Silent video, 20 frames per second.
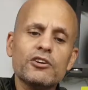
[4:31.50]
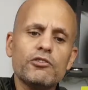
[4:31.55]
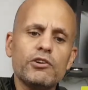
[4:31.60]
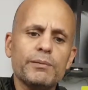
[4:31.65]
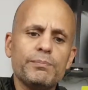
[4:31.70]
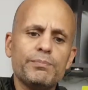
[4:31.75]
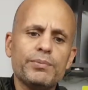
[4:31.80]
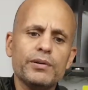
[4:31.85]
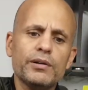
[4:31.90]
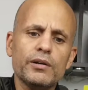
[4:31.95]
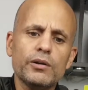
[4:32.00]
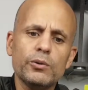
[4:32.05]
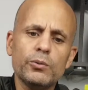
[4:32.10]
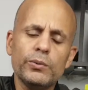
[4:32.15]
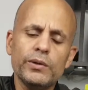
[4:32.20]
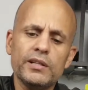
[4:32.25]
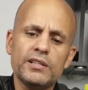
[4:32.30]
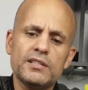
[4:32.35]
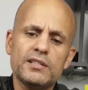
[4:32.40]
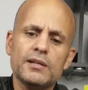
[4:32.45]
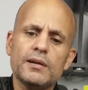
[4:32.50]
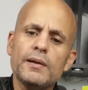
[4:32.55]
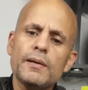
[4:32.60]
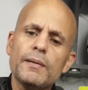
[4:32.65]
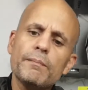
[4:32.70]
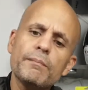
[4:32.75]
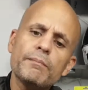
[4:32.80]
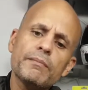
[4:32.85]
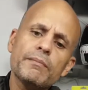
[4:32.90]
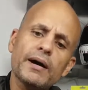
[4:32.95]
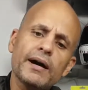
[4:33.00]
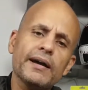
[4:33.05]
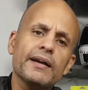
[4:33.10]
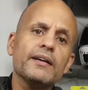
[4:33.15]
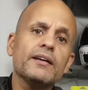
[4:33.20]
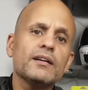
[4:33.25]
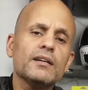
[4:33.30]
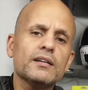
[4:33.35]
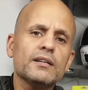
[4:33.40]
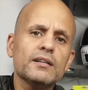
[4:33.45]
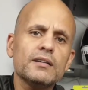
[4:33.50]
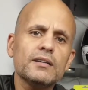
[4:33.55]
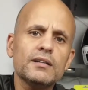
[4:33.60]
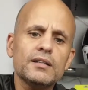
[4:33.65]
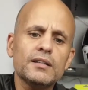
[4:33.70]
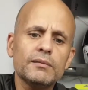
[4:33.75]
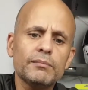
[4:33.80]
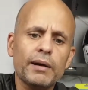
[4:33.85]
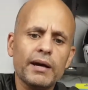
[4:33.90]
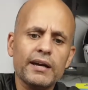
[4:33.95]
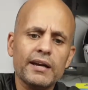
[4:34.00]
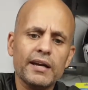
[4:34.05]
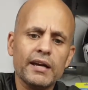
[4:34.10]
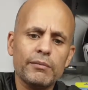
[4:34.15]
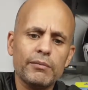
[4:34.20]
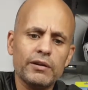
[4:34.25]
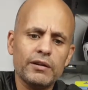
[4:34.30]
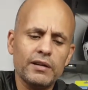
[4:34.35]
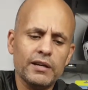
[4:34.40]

grip with my my camera.